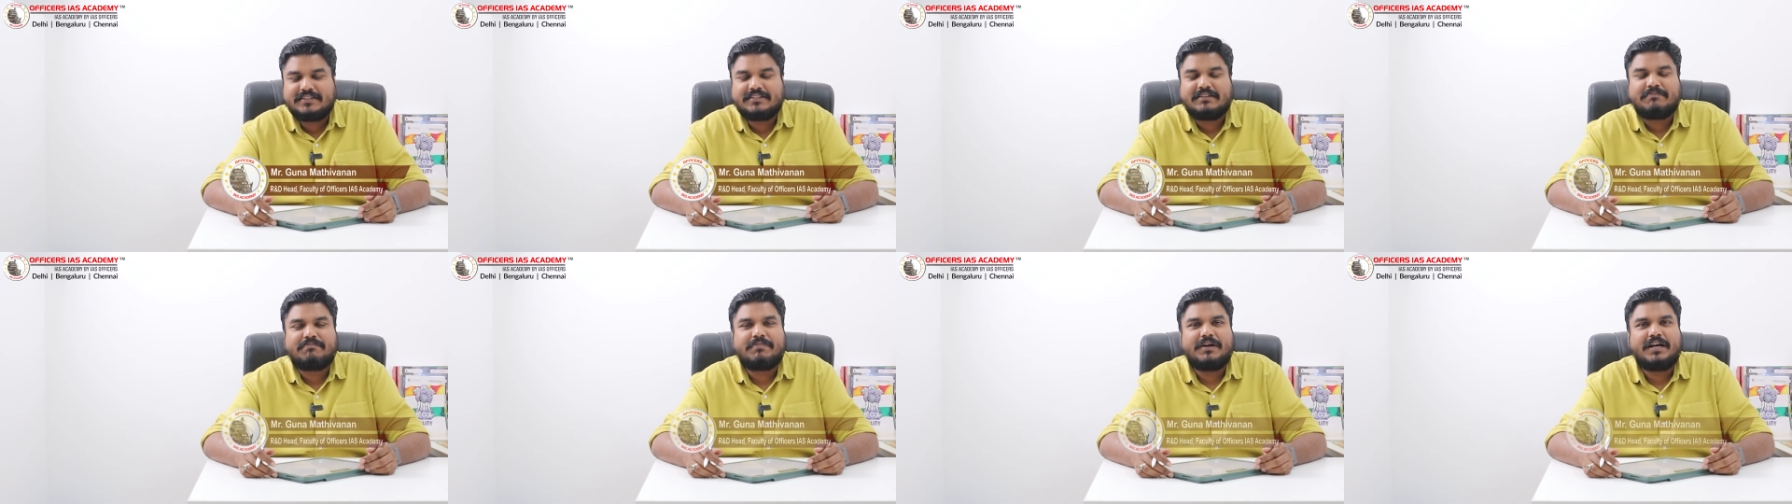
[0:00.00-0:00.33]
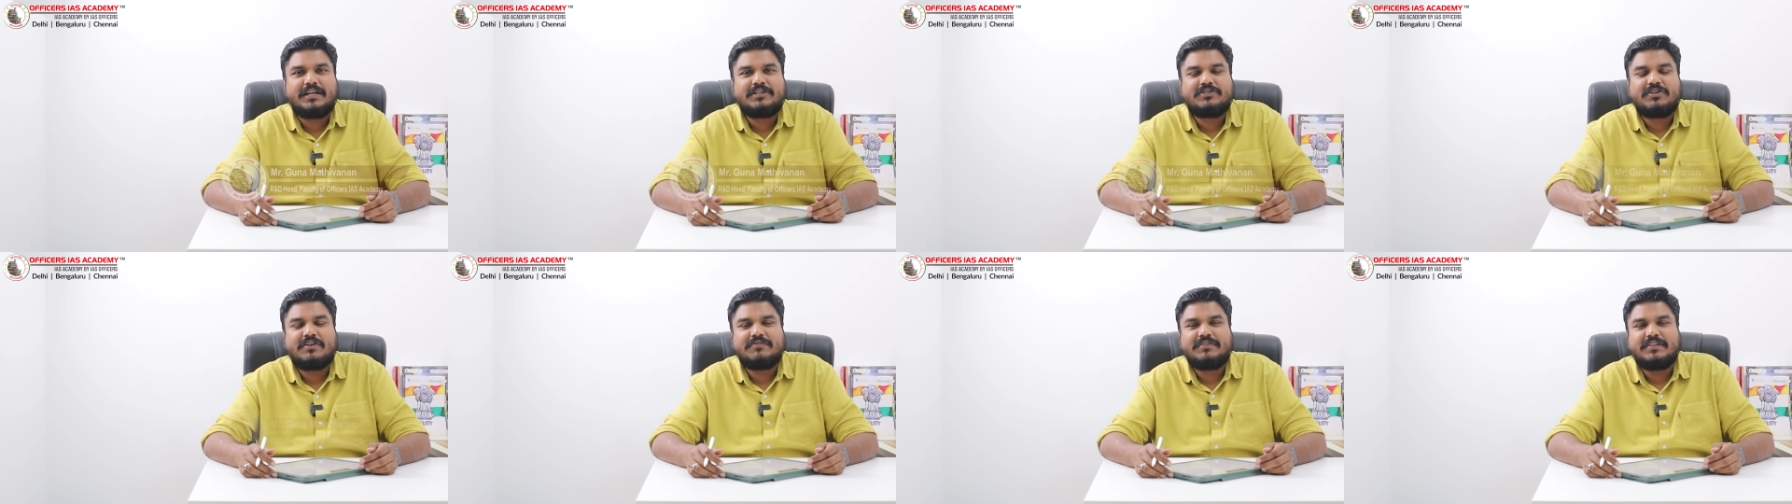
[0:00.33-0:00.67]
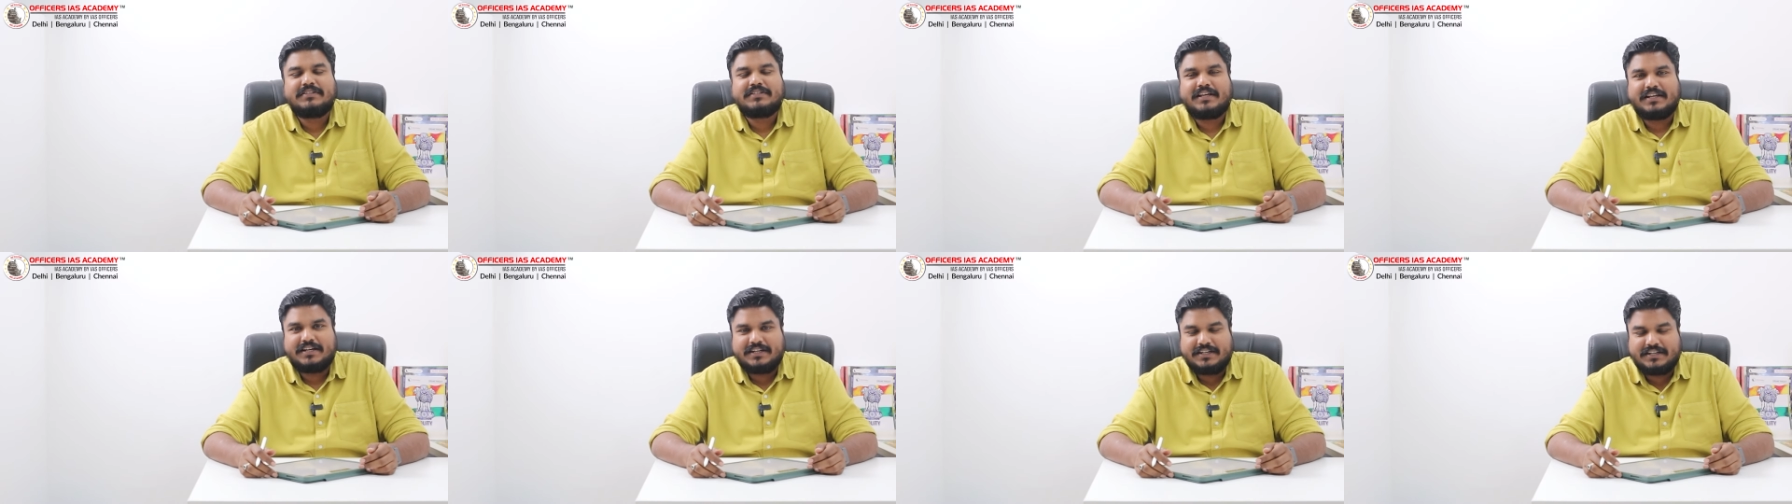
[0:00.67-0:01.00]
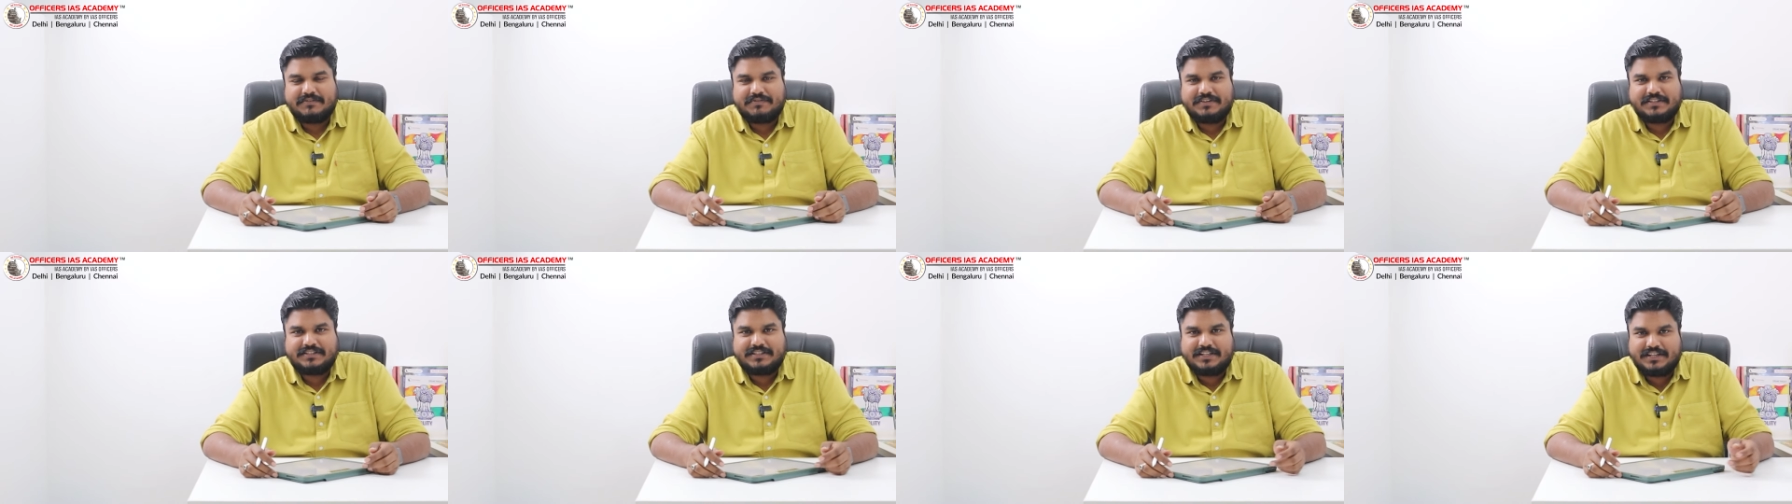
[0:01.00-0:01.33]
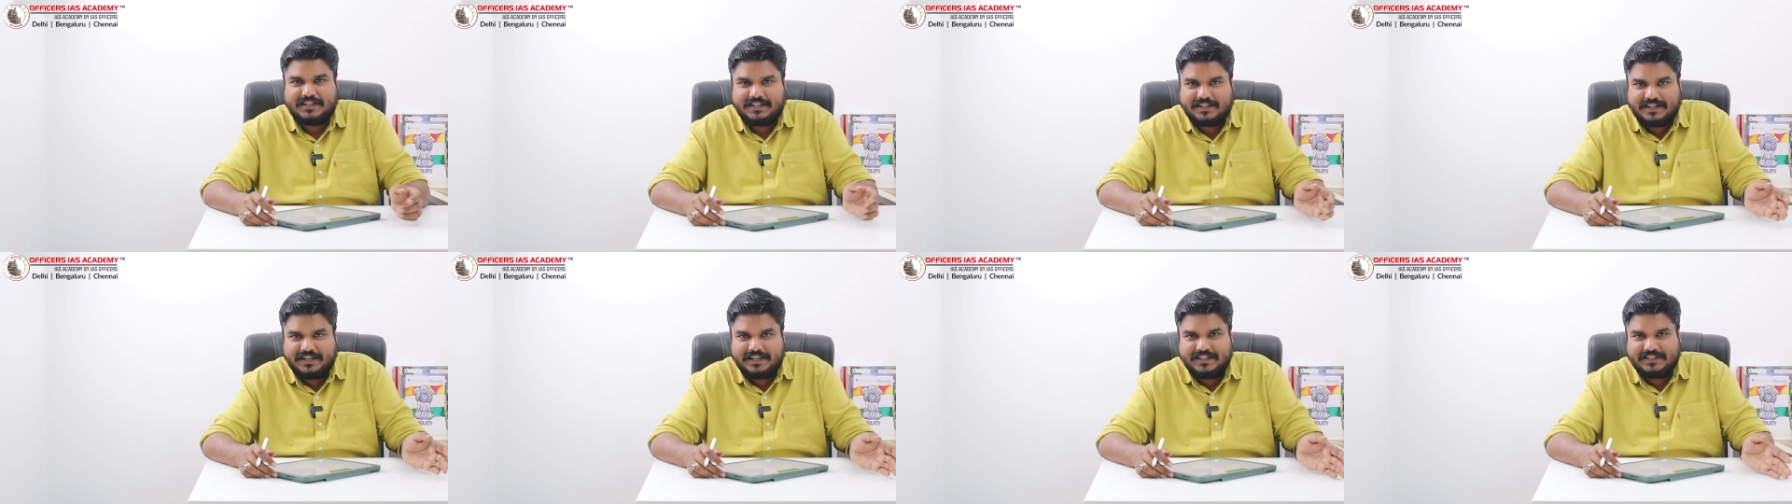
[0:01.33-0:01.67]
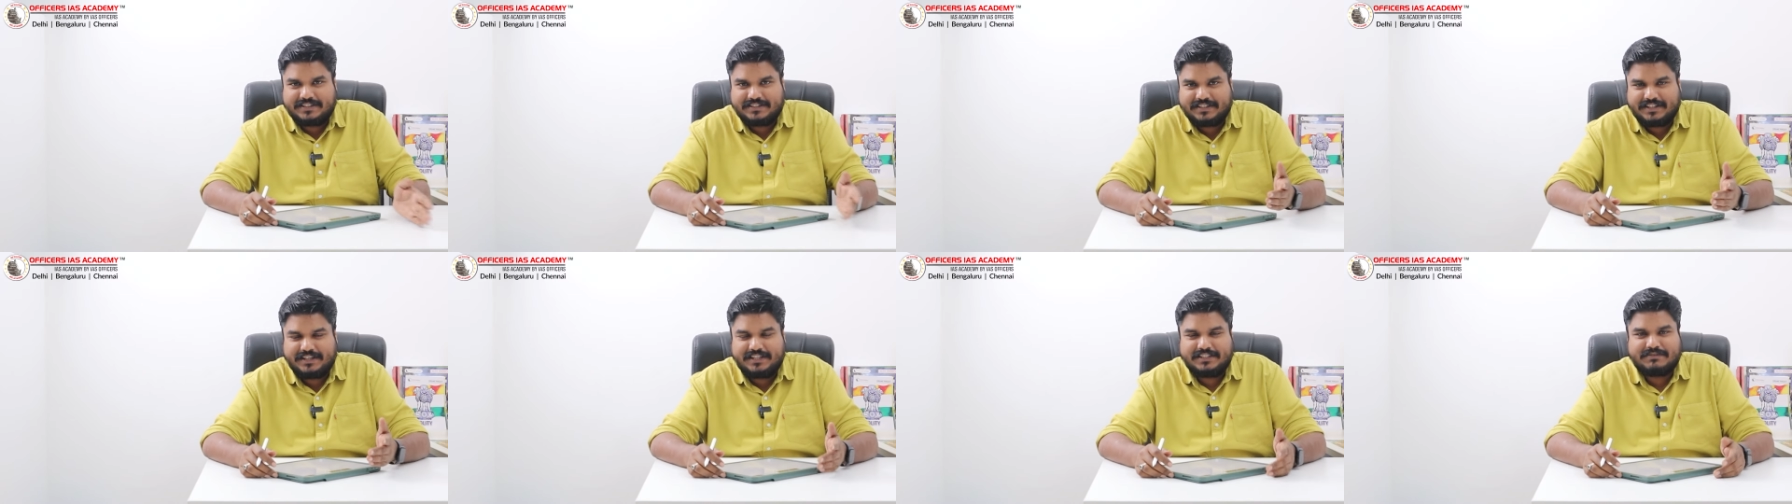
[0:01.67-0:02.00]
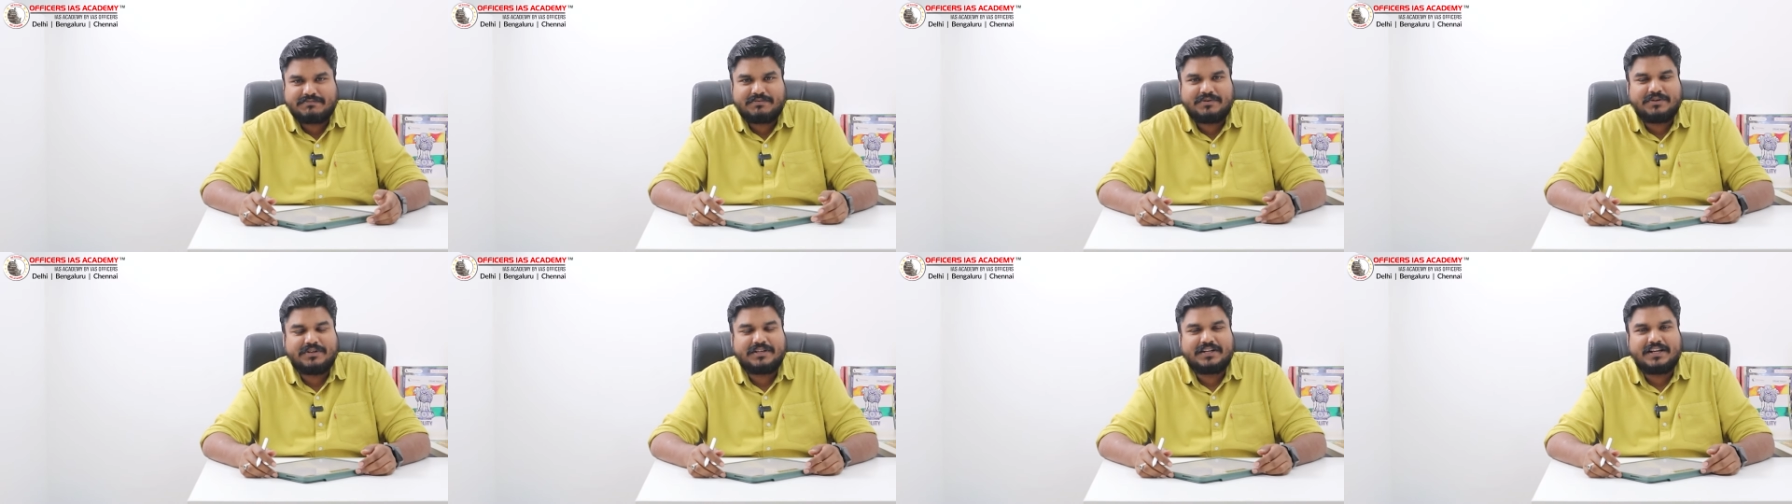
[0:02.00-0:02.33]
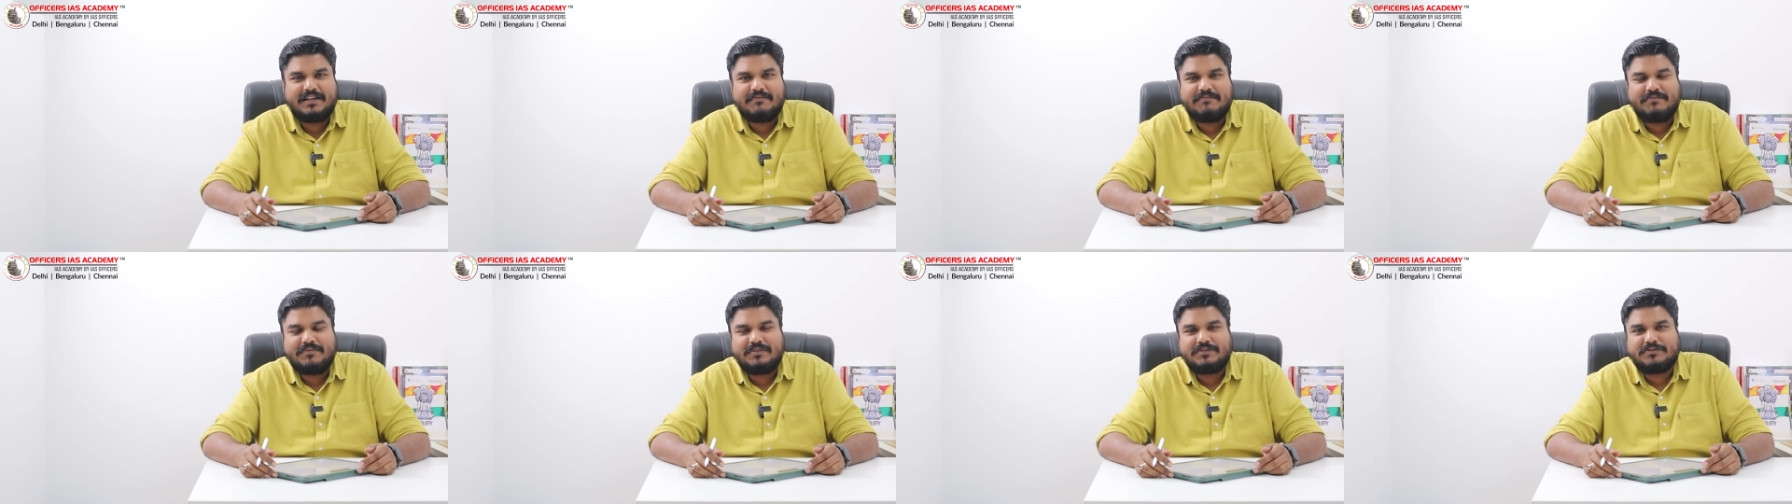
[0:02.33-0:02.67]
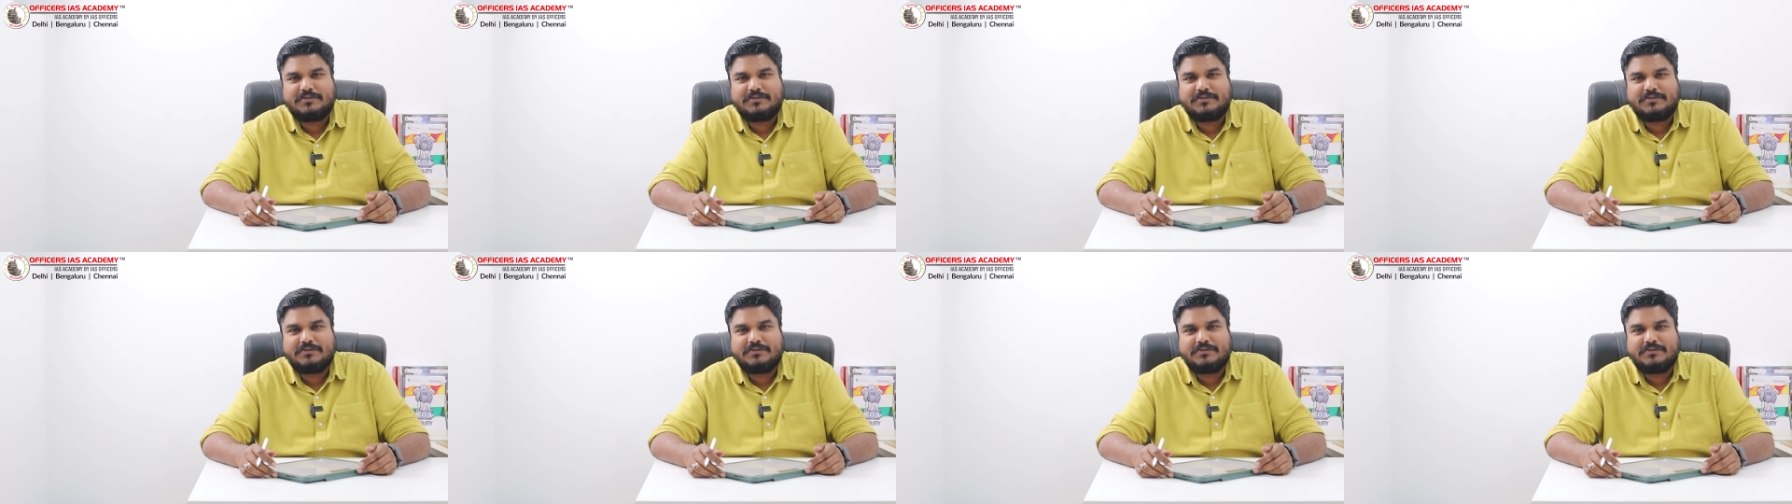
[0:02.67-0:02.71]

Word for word: as a part of this current affairs Atlas series program.